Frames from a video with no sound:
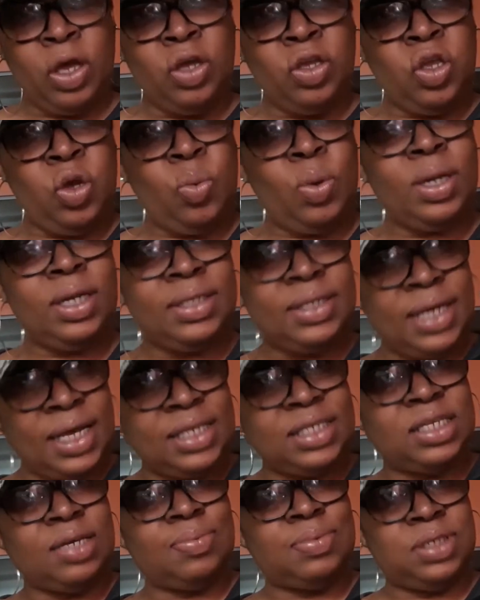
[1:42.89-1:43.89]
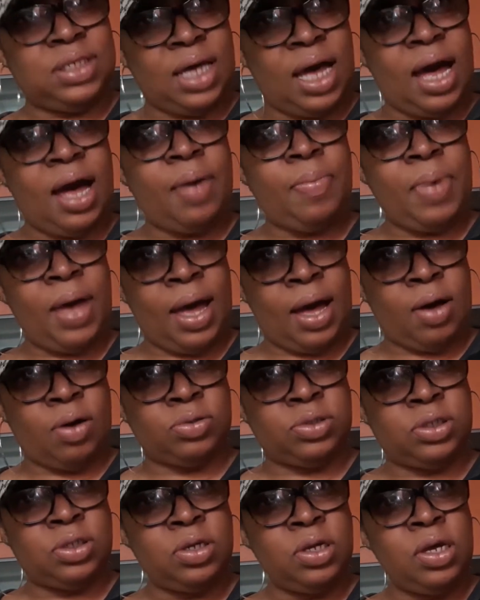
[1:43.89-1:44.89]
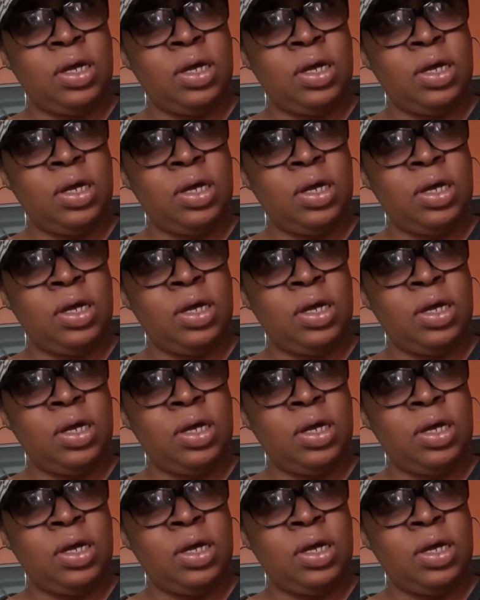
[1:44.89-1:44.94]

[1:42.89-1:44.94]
you want to take some time out